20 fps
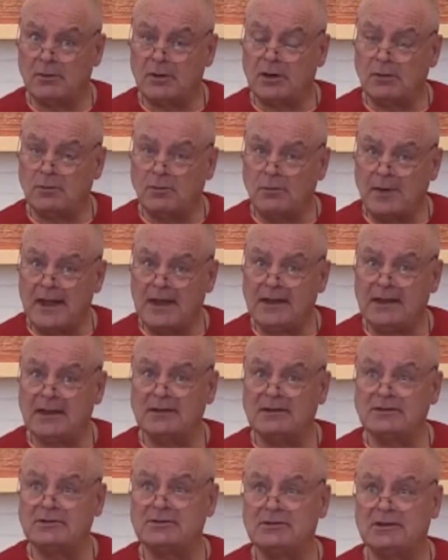
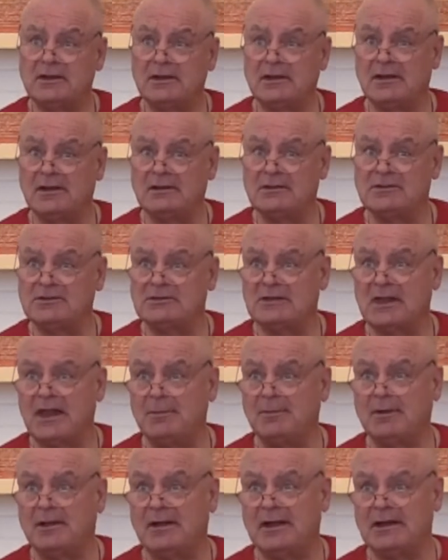awakens and
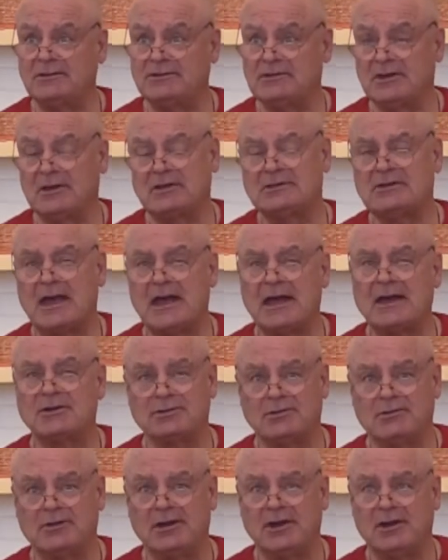stabilizes. It's
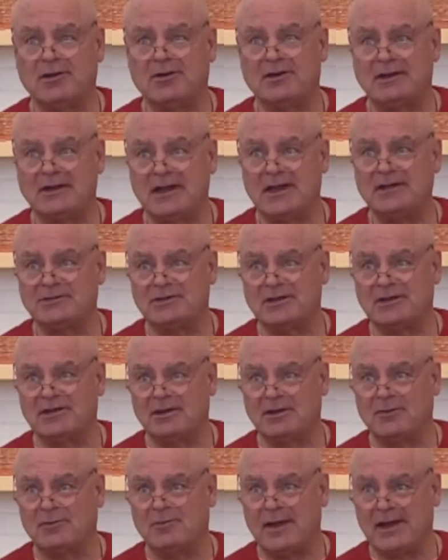actually your attention
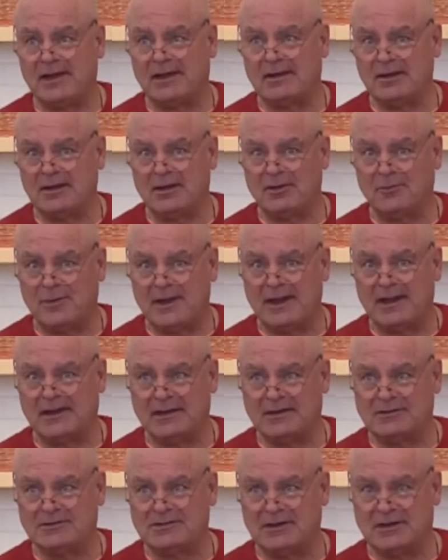that
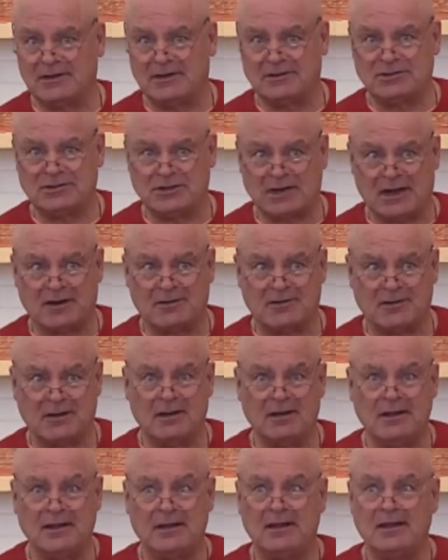awakens the
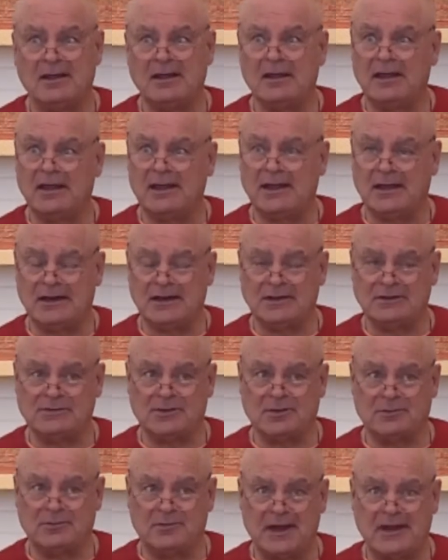chakra. It is
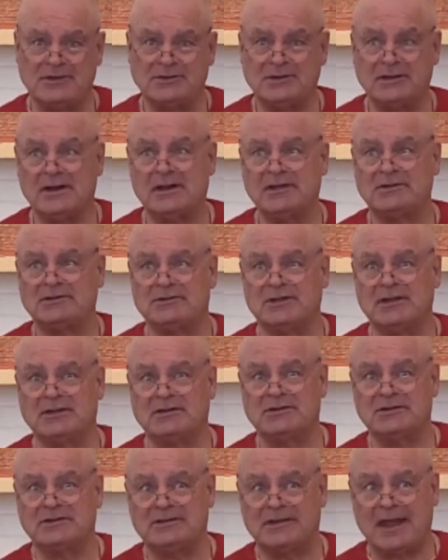the resonance that
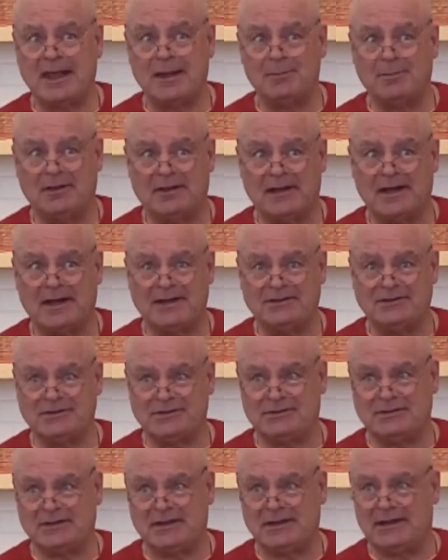
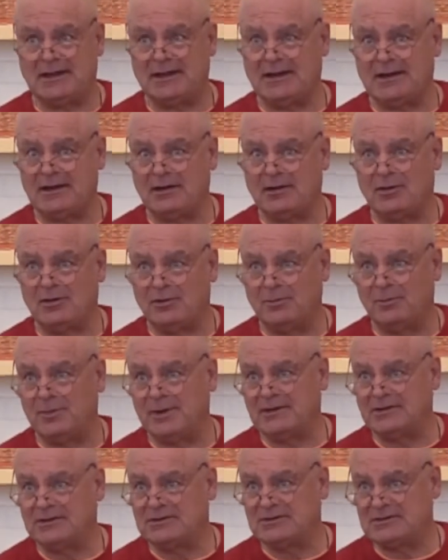stabilizes it in an open